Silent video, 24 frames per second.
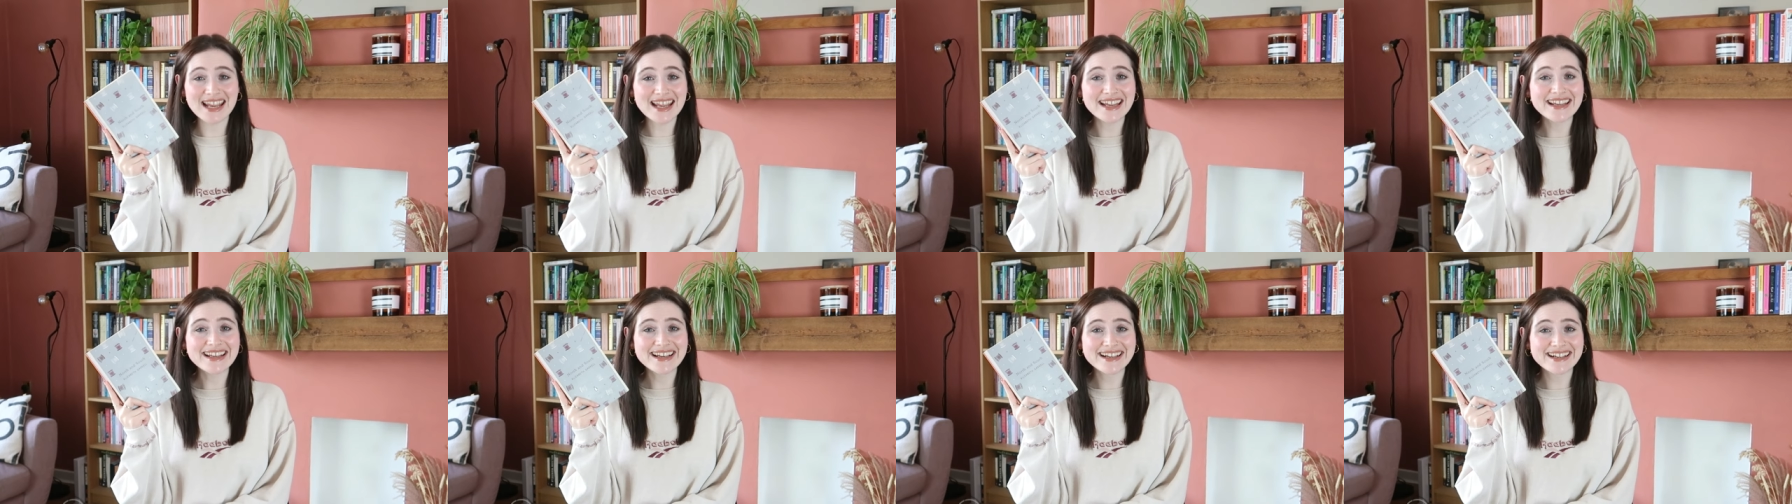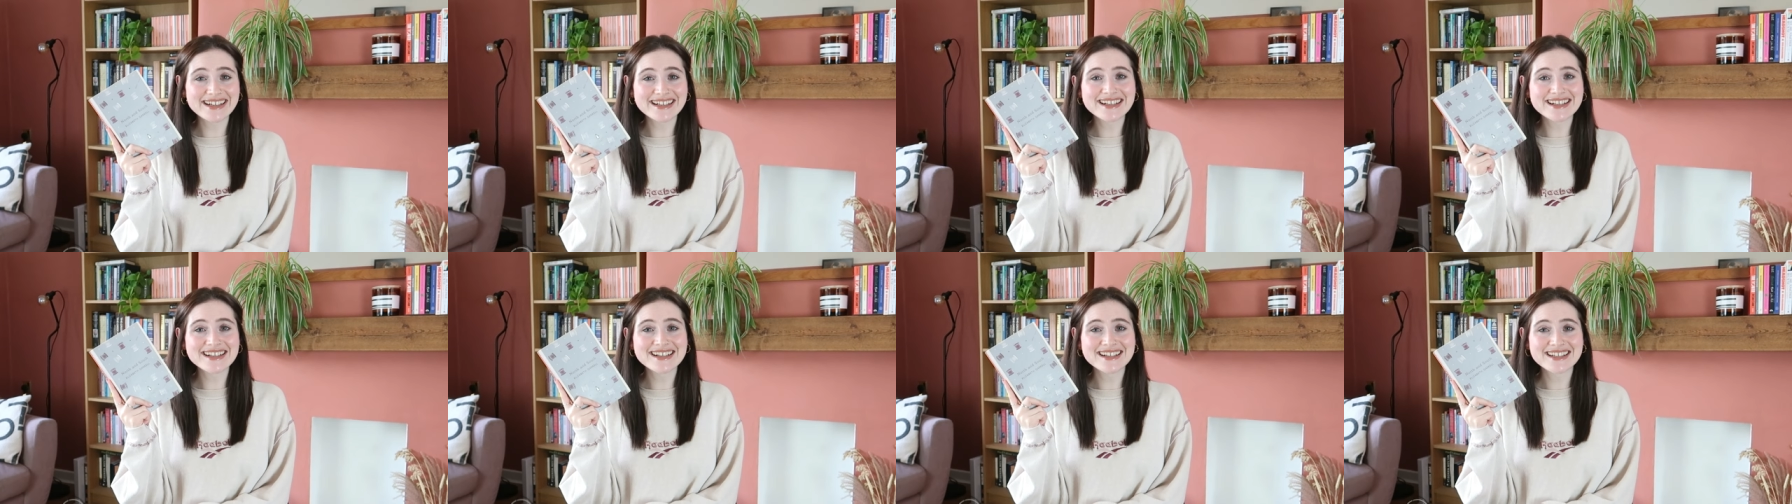
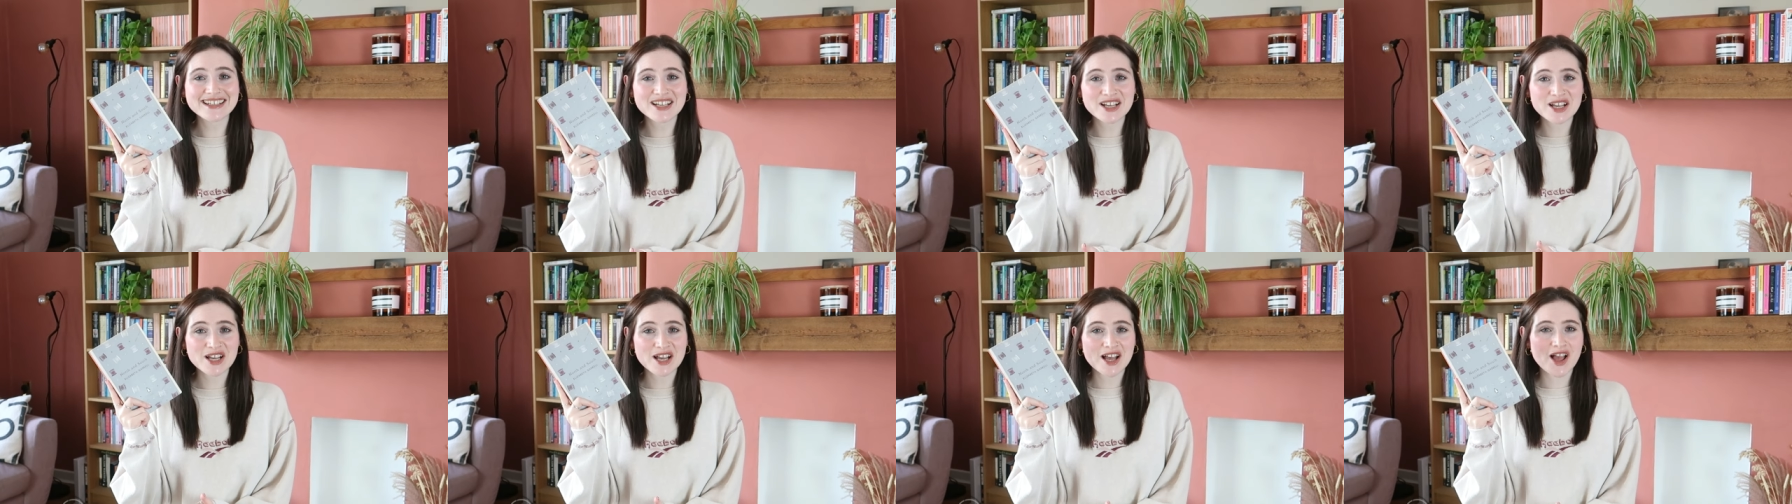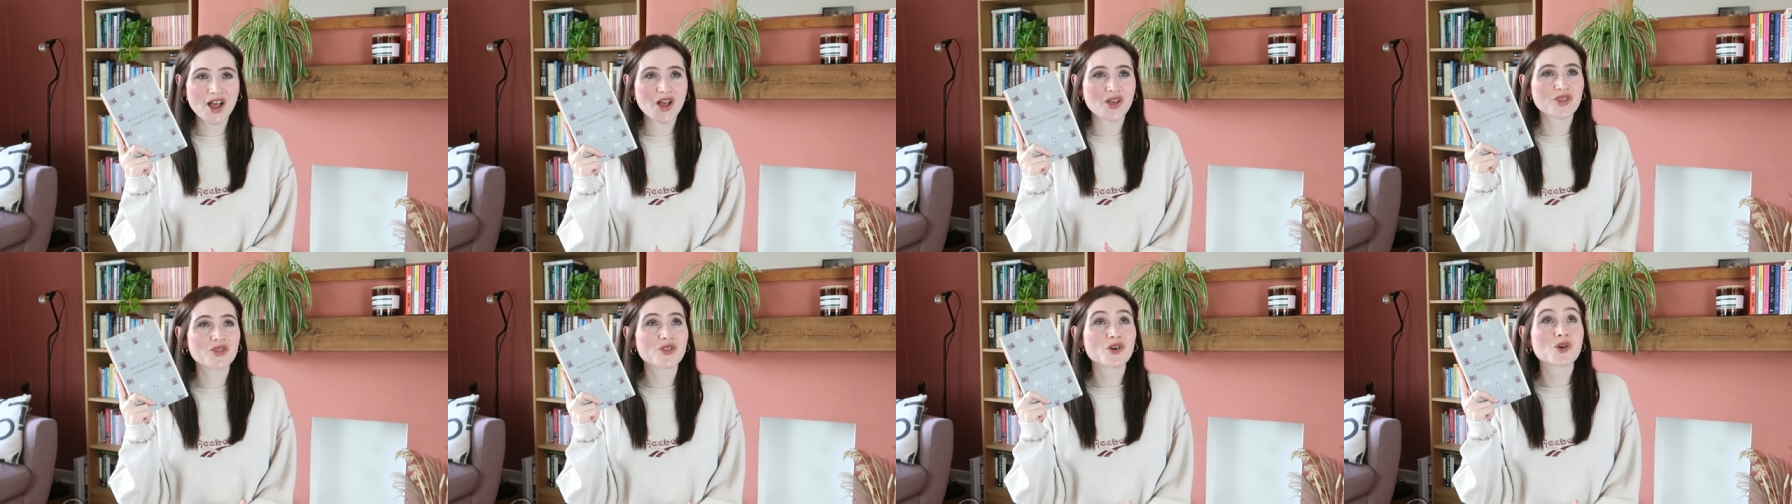here,
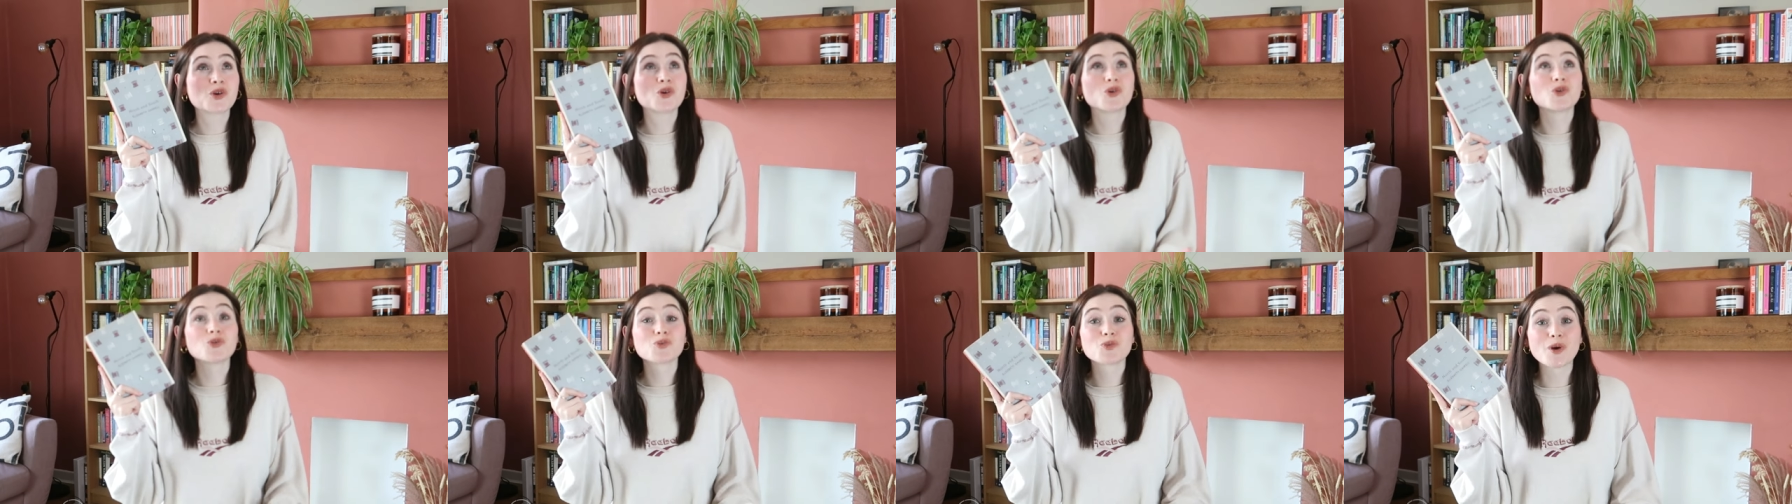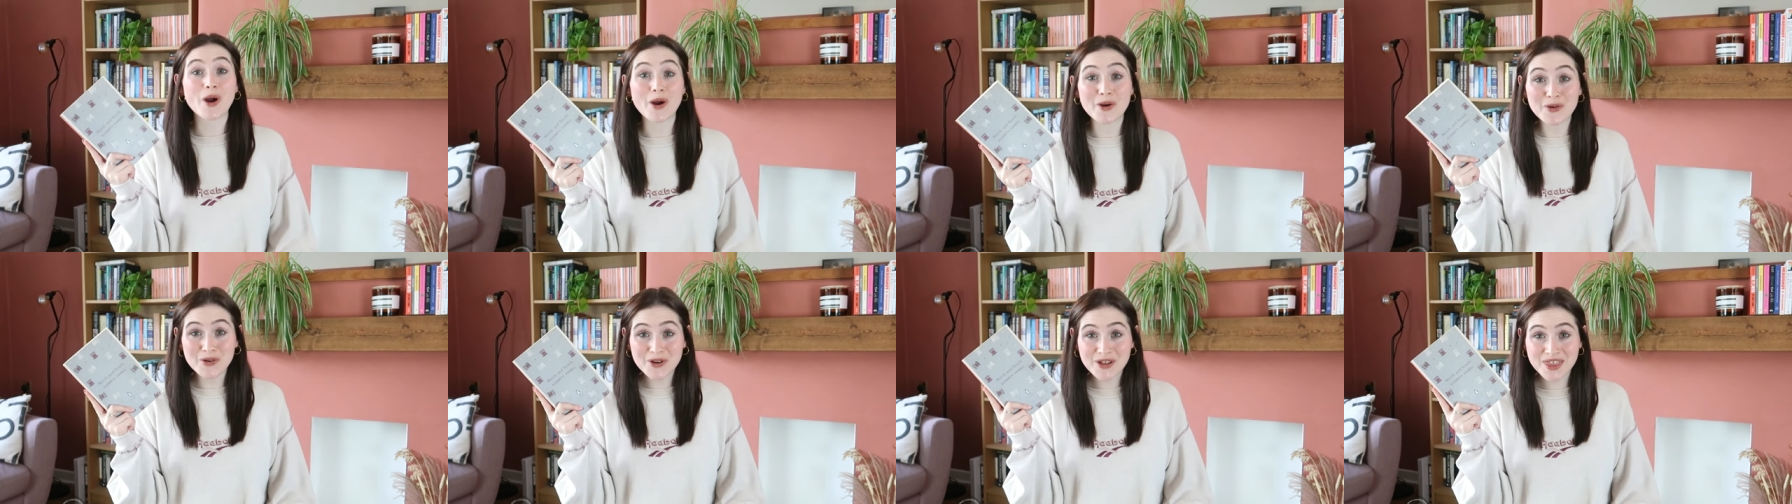the
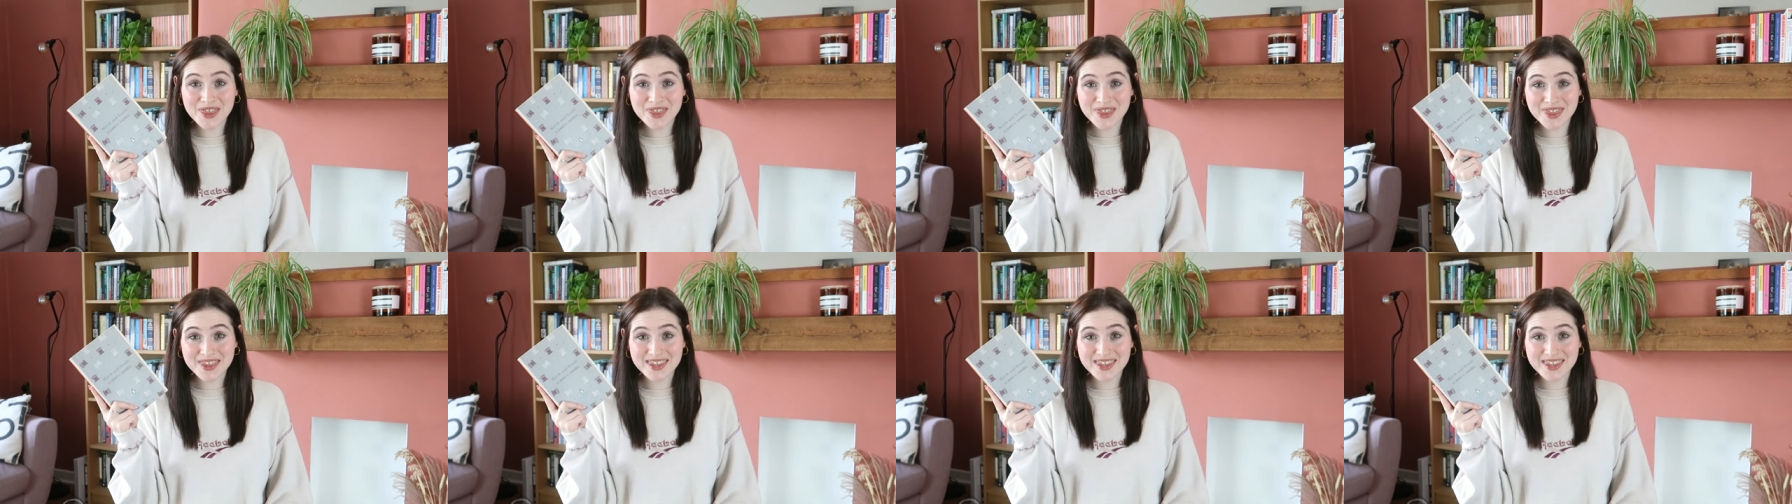growth.